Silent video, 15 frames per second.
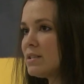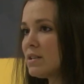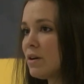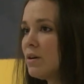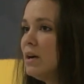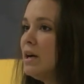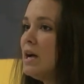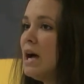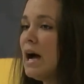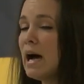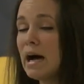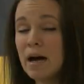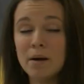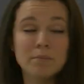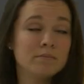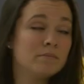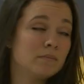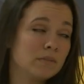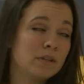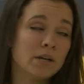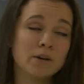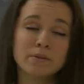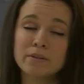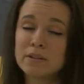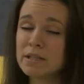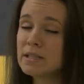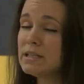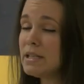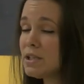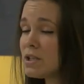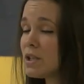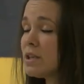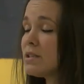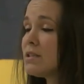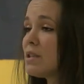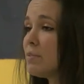So, um, you know, the teachers,